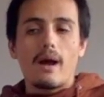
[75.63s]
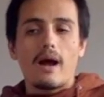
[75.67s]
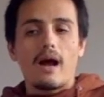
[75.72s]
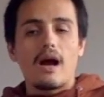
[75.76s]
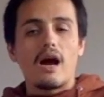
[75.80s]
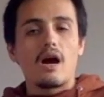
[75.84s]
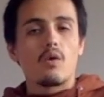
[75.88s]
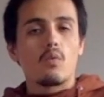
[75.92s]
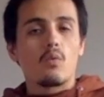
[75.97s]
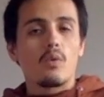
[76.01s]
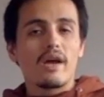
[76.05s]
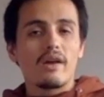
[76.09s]

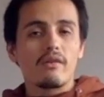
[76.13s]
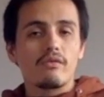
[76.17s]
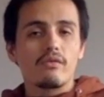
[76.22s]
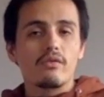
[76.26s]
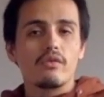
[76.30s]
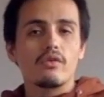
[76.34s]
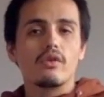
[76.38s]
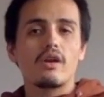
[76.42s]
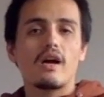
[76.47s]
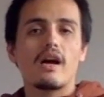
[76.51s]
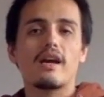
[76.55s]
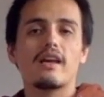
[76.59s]

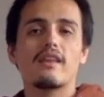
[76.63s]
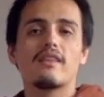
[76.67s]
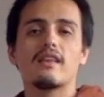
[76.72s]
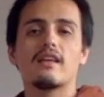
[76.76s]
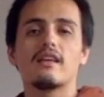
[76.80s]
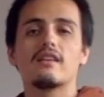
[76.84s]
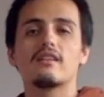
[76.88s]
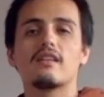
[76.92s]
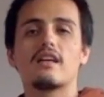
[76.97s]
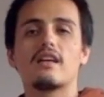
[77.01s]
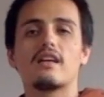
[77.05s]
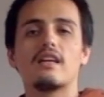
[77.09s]
However, I
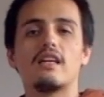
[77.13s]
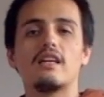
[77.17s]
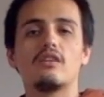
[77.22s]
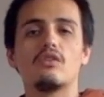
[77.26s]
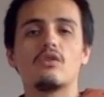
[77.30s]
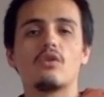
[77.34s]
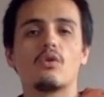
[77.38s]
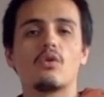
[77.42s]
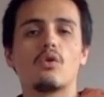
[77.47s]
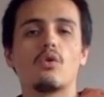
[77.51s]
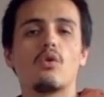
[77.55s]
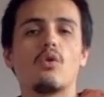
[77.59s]
think that in
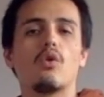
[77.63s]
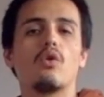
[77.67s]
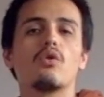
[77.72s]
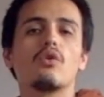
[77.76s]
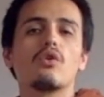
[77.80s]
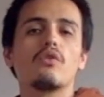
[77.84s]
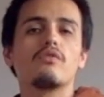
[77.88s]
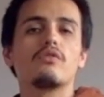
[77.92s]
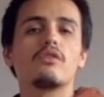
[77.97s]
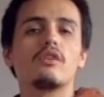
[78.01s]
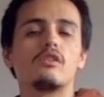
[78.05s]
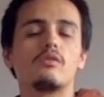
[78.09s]
the
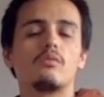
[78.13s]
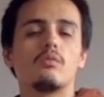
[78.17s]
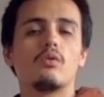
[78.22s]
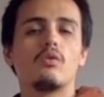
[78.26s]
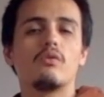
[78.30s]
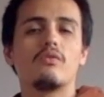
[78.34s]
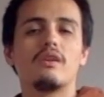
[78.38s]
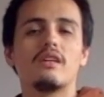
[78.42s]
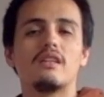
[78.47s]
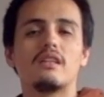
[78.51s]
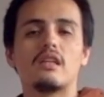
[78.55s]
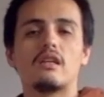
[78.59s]
core of this
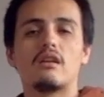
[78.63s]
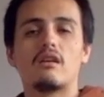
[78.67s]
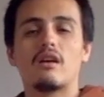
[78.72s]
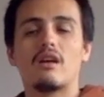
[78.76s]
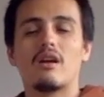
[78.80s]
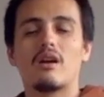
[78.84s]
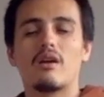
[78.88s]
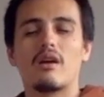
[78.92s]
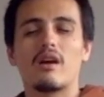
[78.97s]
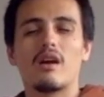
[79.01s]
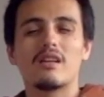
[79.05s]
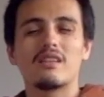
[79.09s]
movie
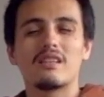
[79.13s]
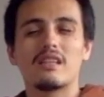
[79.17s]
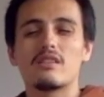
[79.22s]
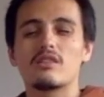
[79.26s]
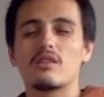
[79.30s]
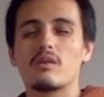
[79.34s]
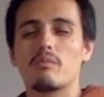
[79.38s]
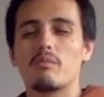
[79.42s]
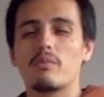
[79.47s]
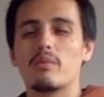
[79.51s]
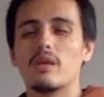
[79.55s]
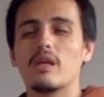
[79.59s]

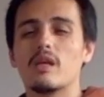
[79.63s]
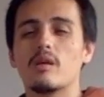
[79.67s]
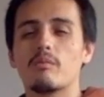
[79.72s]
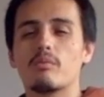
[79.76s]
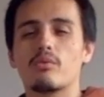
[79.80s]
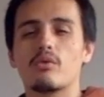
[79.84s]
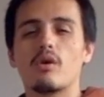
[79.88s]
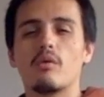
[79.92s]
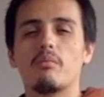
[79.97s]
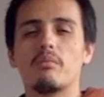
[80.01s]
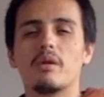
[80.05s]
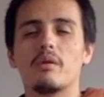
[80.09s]
there's a big
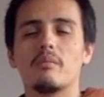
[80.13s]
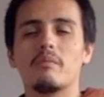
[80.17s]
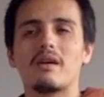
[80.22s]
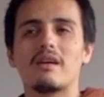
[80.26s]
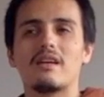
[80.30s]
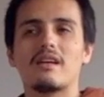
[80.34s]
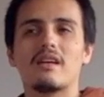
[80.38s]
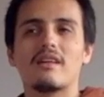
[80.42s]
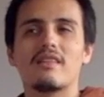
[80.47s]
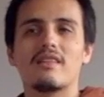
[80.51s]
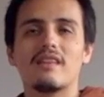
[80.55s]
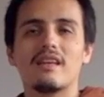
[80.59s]
problem,
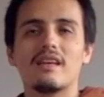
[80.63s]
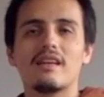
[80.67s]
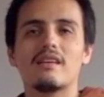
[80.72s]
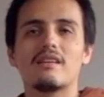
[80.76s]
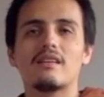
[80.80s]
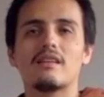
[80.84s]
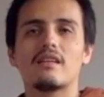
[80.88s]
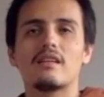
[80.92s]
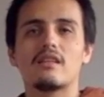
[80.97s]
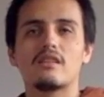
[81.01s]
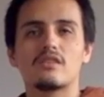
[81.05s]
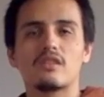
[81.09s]
and I
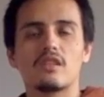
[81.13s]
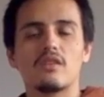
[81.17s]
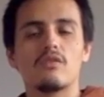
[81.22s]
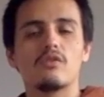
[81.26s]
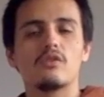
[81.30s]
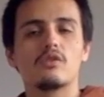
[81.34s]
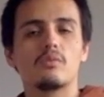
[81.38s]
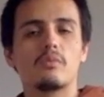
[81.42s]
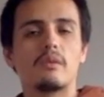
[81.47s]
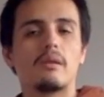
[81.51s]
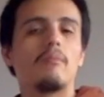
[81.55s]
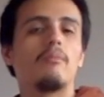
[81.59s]
think
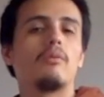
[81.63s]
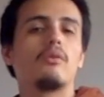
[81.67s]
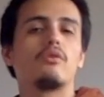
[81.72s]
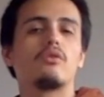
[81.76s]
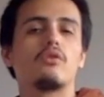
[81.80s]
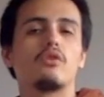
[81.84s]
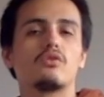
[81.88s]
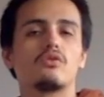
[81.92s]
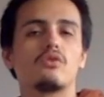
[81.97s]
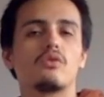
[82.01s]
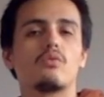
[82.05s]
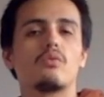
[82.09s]
Steven Spielberg
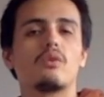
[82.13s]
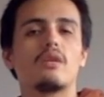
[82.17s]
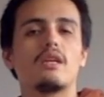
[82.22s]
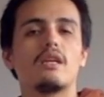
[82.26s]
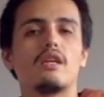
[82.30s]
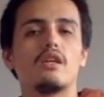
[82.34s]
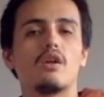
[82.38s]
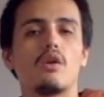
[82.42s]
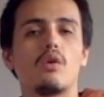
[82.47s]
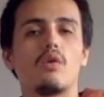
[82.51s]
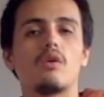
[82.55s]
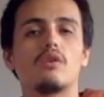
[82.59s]
doesn't
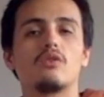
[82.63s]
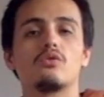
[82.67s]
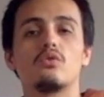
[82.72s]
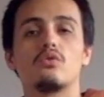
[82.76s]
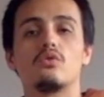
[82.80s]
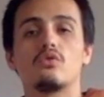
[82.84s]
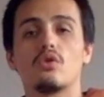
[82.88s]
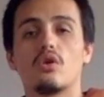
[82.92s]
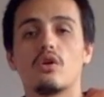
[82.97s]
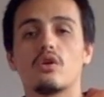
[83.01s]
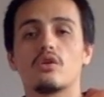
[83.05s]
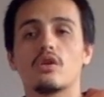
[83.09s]
really know how
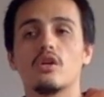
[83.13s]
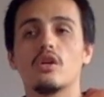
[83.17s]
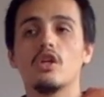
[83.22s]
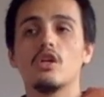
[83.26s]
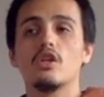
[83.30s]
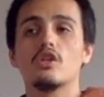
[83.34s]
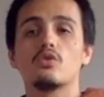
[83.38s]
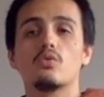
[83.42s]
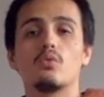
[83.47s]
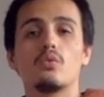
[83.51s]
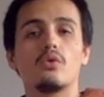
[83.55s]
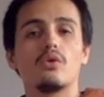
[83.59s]
to talk
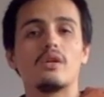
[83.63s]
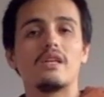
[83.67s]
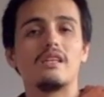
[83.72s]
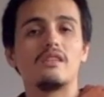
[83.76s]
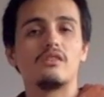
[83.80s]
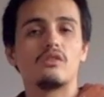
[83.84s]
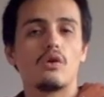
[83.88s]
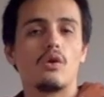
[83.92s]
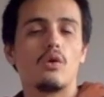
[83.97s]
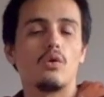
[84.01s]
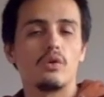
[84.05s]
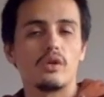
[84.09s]
to
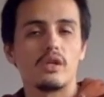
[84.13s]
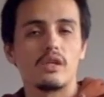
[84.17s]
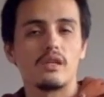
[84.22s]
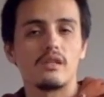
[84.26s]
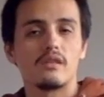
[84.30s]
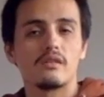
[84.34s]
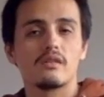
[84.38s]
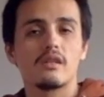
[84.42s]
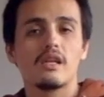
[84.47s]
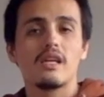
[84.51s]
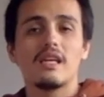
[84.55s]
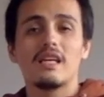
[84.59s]
his
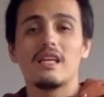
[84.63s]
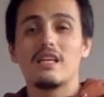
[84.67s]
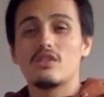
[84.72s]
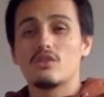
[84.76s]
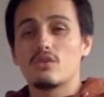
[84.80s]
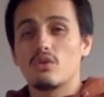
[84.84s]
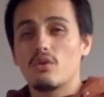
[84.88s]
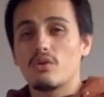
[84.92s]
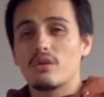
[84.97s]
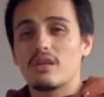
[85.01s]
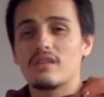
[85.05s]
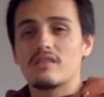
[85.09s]
audience.
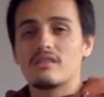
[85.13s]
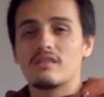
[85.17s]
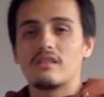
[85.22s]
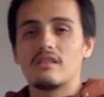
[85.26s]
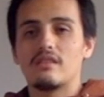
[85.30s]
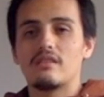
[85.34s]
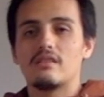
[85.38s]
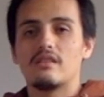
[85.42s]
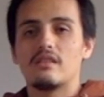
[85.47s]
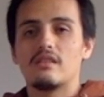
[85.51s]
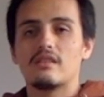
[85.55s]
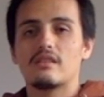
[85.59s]
His audience in
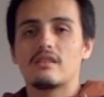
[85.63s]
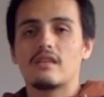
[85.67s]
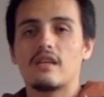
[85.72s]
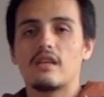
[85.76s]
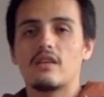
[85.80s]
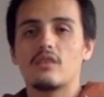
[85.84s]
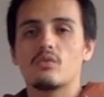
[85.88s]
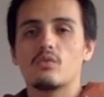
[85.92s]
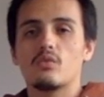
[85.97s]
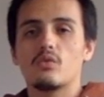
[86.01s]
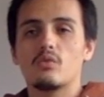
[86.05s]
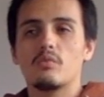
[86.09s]
this
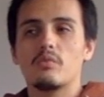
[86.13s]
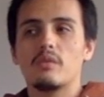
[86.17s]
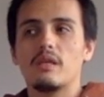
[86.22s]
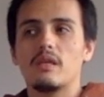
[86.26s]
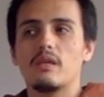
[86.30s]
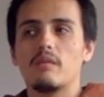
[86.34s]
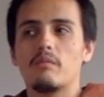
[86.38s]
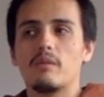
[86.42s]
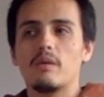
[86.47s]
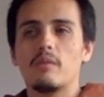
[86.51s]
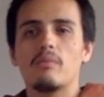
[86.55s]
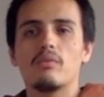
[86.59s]
case would
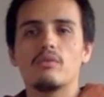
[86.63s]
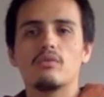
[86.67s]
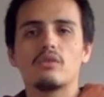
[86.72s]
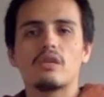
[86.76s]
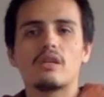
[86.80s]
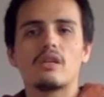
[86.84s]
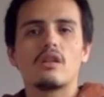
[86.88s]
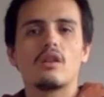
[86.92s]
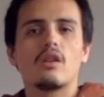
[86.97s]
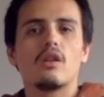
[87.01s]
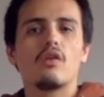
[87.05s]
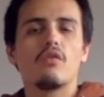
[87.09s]
be people
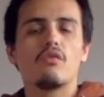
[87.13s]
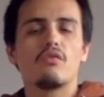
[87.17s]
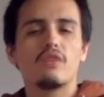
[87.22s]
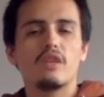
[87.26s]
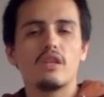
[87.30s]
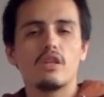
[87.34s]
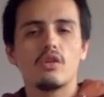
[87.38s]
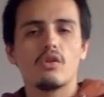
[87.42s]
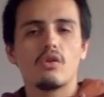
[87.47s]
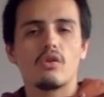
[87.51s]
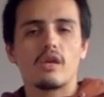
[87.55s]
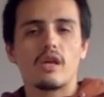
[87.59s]
that love
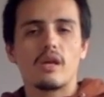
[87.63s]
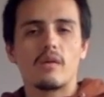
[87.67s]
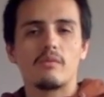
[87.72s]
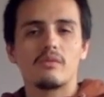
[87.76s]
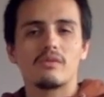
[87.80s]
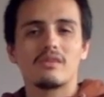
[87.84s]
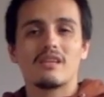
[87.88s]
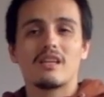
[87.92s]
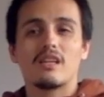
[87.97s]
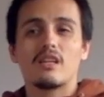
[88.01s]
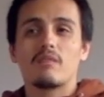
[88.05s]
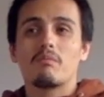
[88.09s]
video
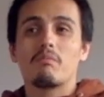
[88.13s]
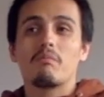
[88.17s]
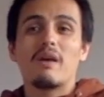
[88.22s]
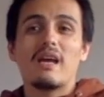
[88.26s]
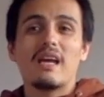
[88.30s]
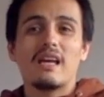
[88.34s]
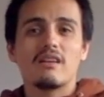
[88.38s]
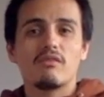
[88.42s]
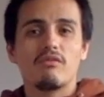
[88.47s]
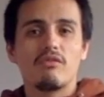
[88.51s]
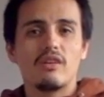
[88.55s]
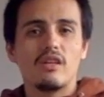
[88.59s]
games, that
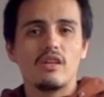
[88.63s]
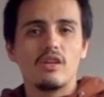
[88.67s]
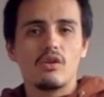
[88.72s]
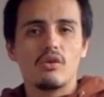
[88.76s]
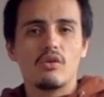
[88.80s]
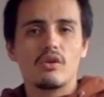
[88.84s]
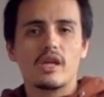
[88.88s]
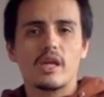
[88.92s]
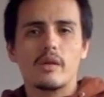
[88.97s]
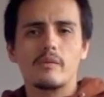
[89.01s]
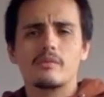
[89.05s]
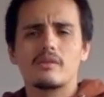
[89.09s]
make
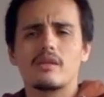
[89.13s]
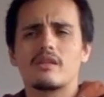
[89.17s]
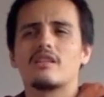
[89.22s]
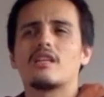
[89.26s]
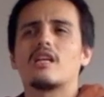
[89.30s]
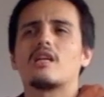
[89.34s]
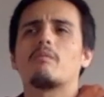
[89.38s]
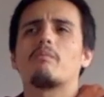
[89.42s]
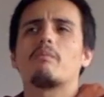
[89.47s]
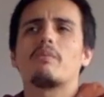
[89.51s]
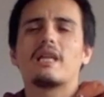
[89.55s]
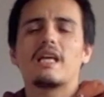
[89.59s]
video games and
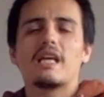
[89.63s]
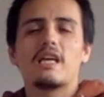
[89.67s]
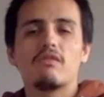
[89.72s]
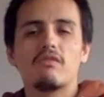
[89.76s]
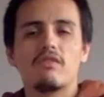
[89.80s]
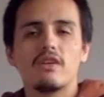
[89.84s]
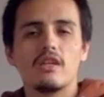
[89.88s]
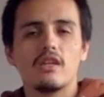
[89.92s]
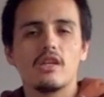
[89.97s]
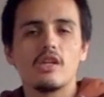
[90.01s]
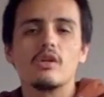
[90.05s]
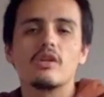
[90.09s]
that play
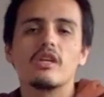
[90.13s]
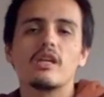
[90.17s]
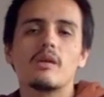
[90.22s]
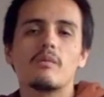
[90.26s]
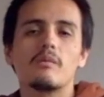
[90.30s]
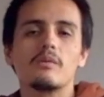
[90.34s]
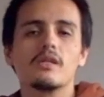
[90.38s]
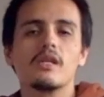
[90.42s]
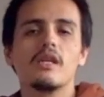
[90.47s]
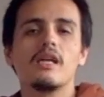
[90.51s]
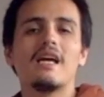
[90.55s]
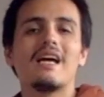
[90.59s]
video
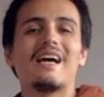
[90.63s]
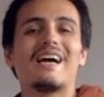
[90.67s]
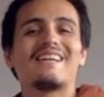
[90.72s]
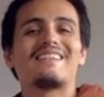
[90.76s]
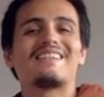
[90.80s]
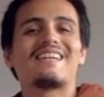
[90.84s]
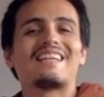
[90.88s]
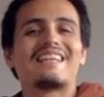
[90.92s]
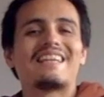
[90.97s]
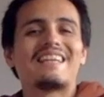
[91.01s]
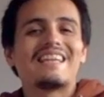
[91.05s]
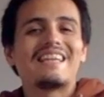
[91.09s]
games
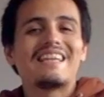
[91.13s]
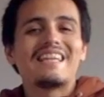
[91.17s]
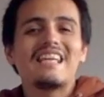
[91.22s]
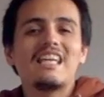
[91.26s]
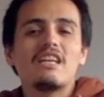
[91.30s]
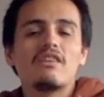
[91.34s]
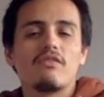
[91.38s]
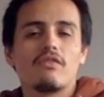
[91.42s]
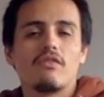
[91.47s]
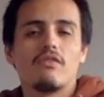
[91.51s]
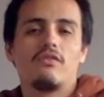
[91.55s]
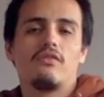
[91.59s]
and that
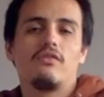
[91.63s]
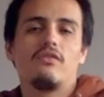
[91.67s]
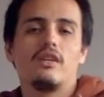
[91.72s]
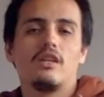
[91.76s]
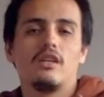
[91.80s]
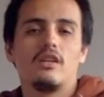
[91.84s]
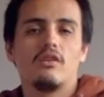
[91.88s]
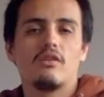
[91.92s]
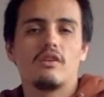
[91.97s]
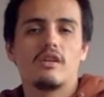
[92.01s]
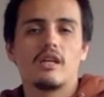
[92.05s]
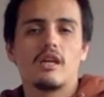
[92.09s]
live
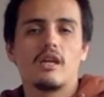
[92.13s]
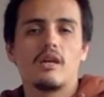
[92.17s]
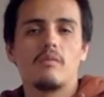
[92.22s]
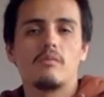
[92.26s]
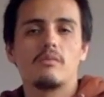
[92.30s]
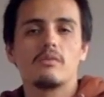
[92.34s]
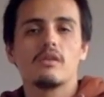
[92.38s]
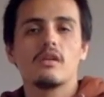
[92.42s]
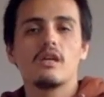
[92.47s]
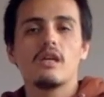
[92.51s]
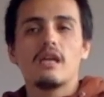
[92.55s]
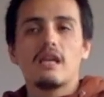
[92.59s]
video
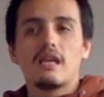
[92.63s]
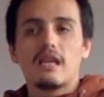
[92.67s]
games.